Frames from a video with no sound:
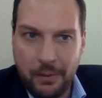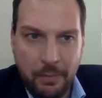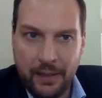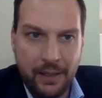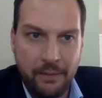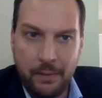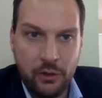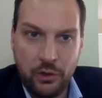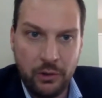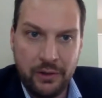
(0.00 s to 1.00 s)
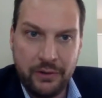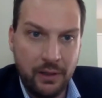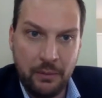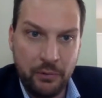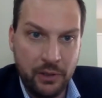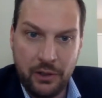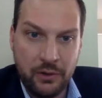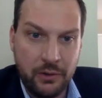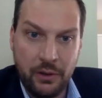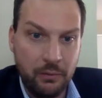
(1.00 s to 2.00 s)
the pandemic has shown us that
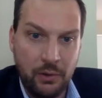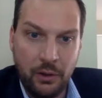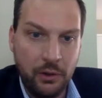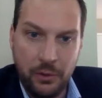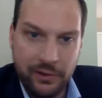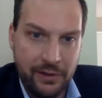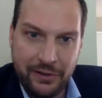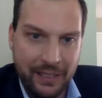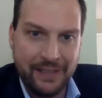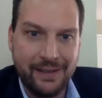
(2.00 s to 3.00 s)
predictions are useless